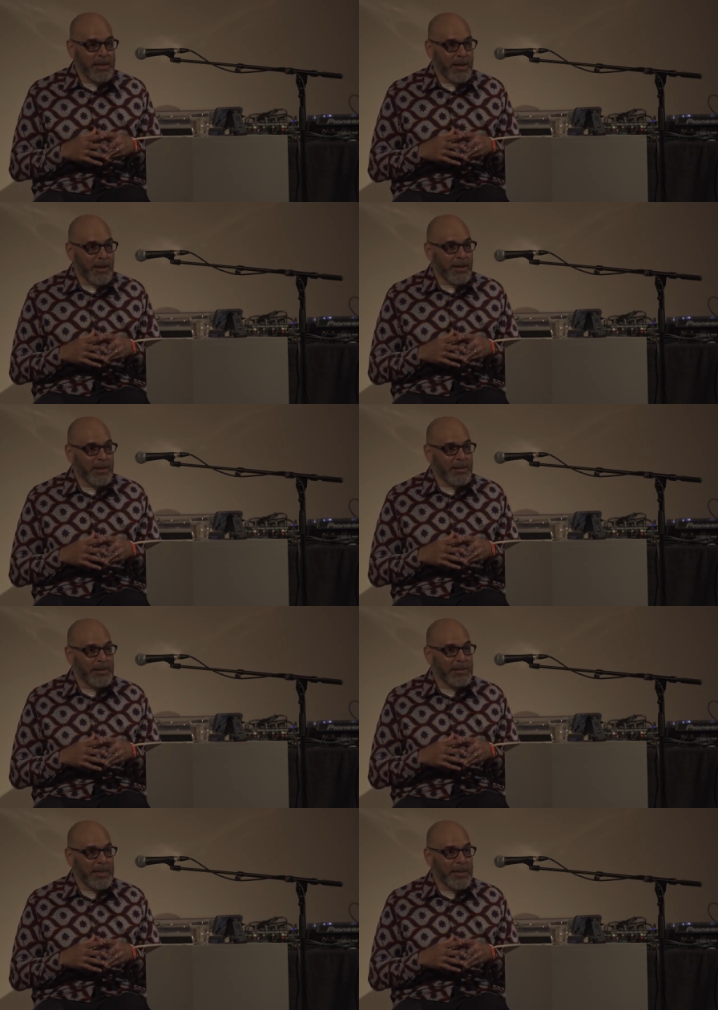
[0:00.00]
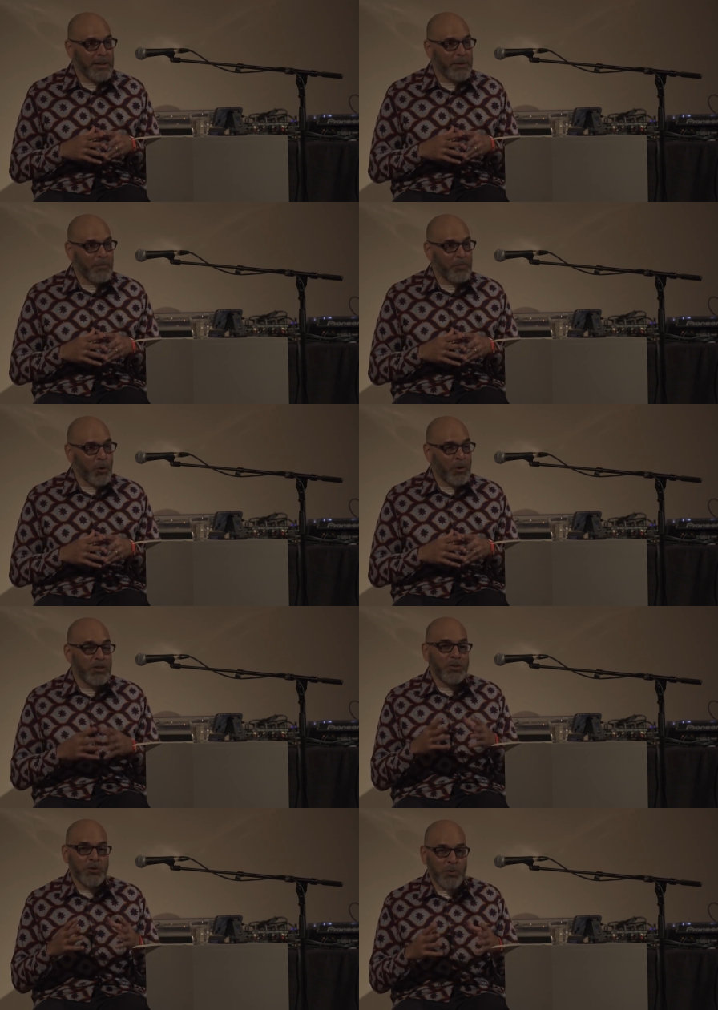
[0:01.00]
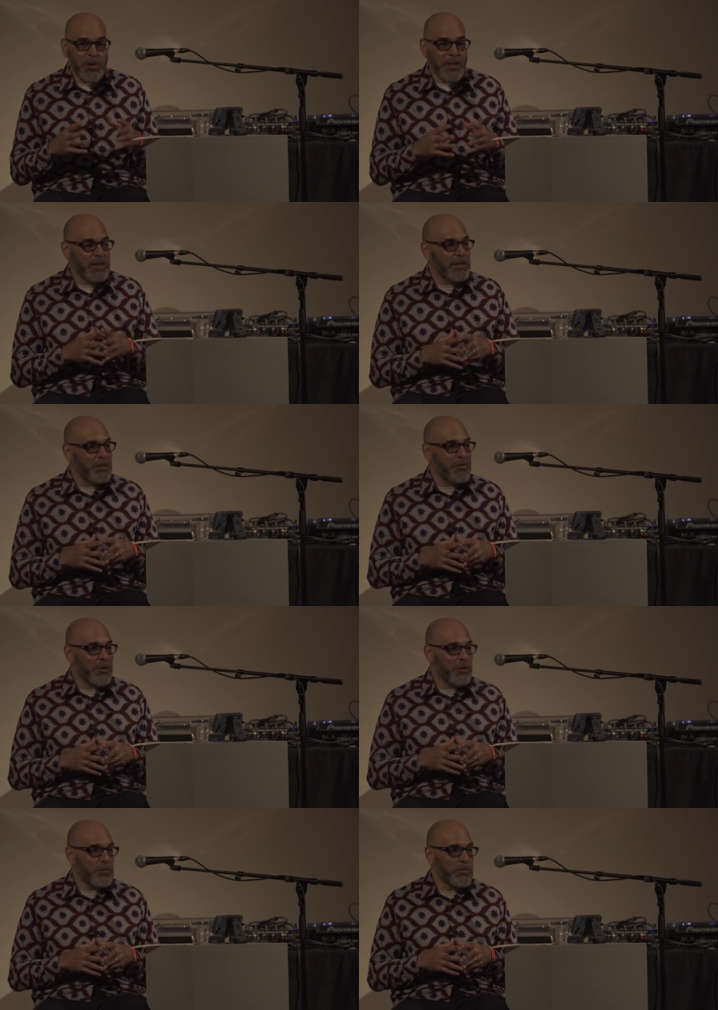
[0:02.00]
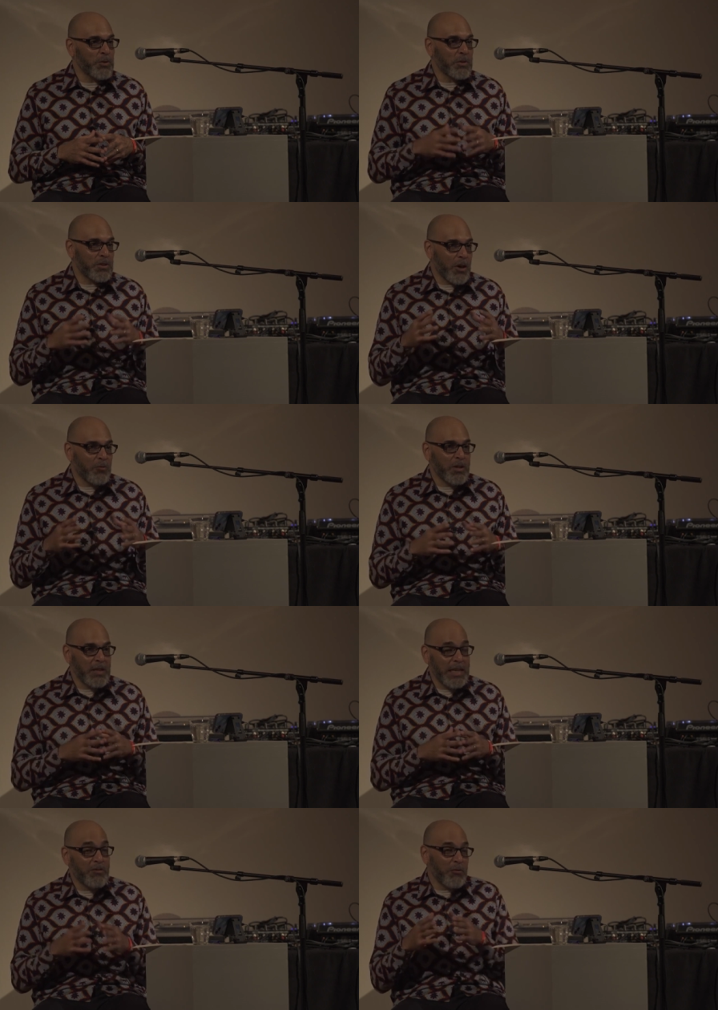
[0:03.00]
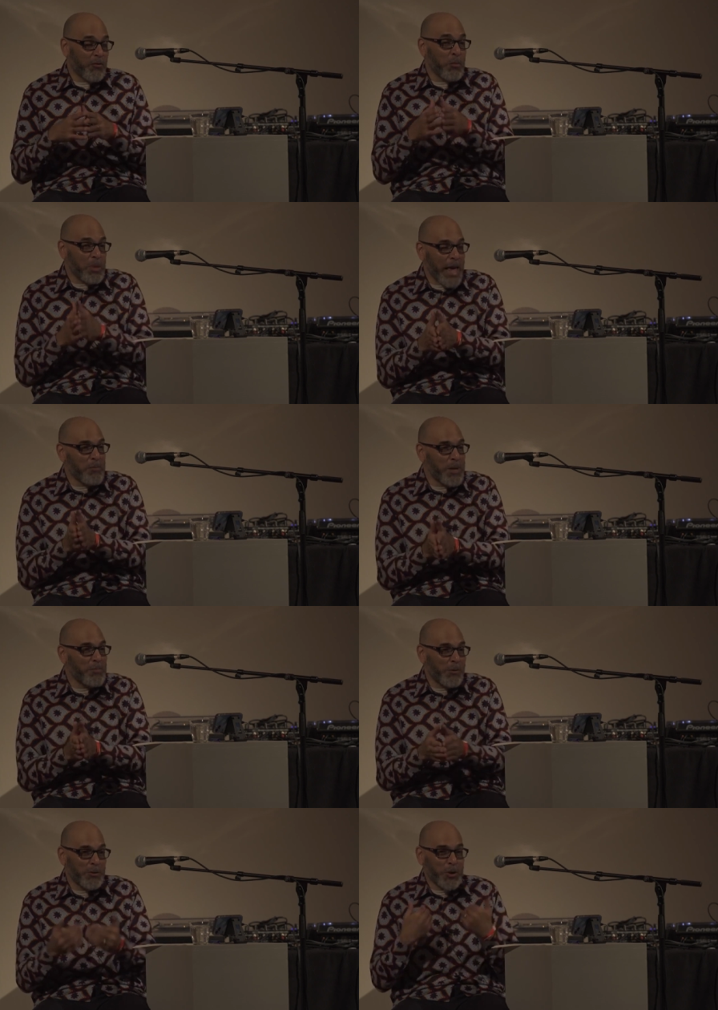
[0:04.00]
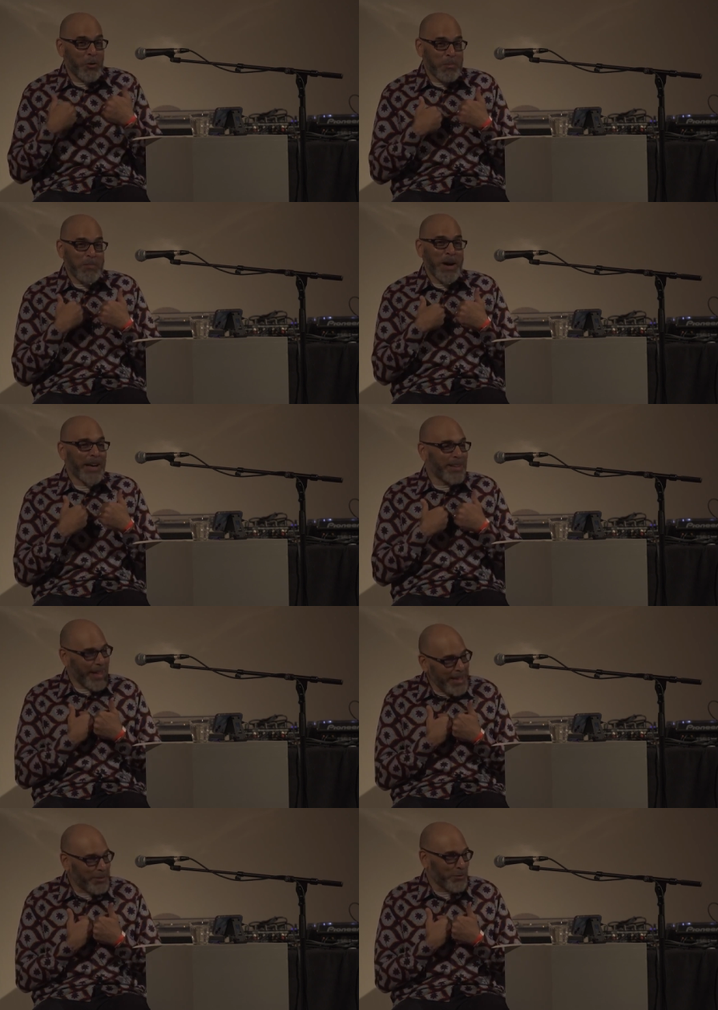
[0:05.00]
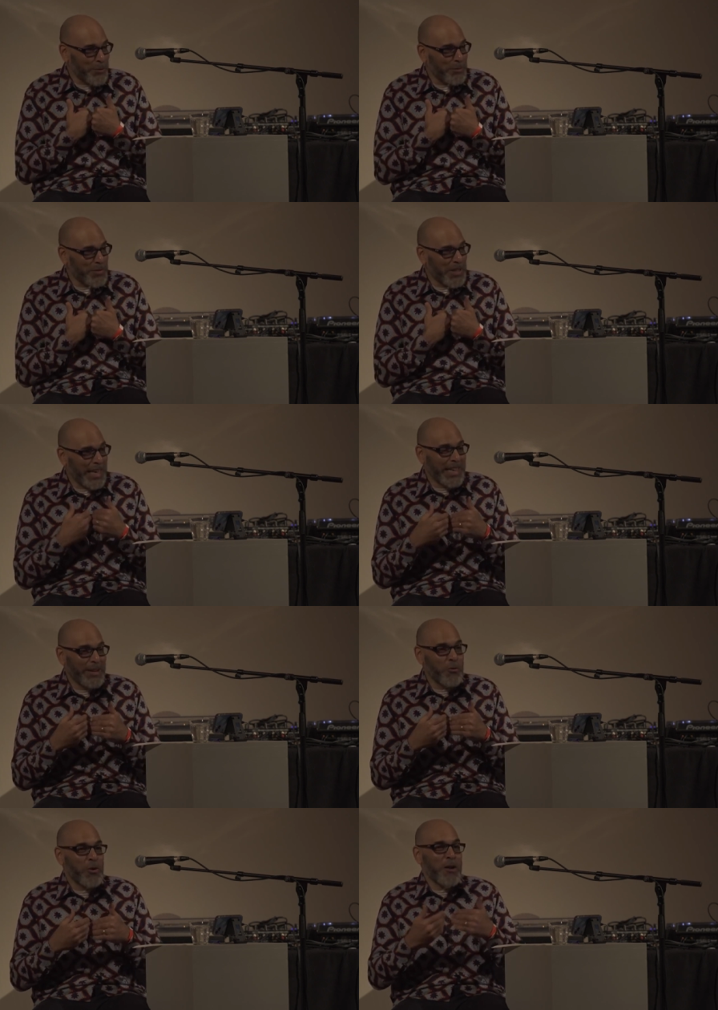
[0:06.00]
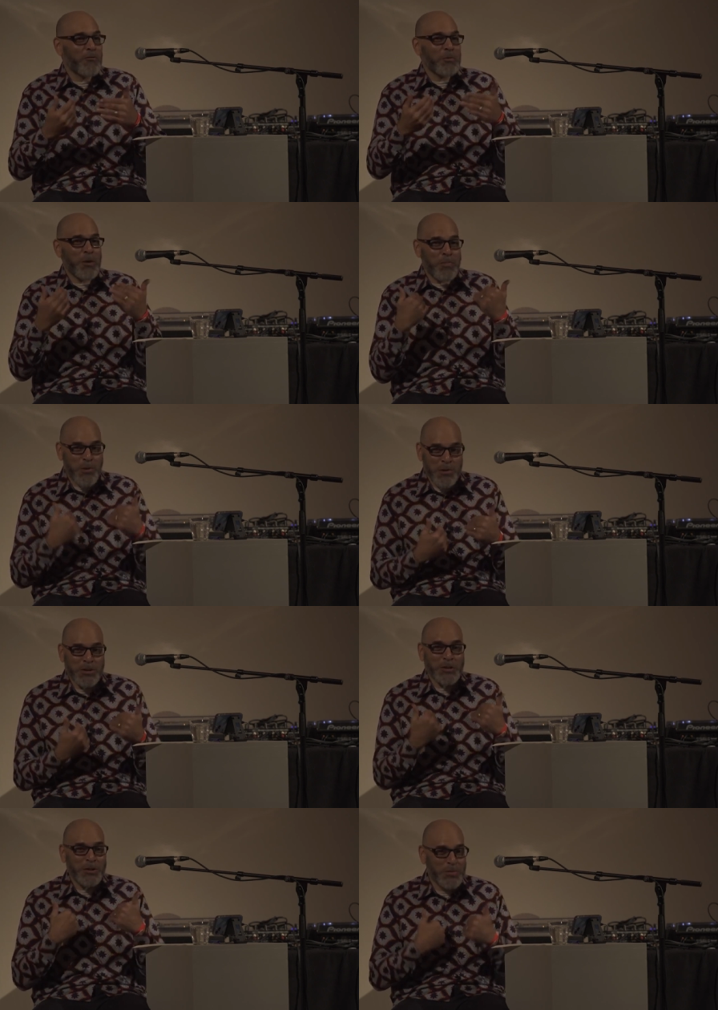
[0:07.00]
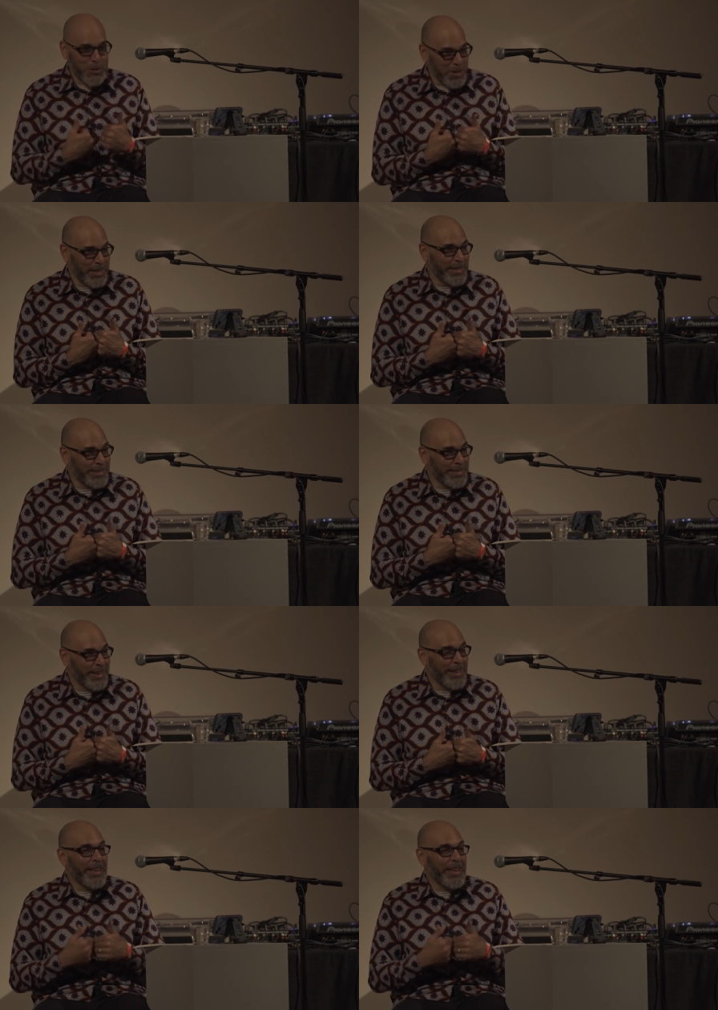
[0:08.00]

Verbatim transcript: Uh, um, or distorted in its view. So it's often, even for black people who show up in my classrooms, it, who come from the poorest communities,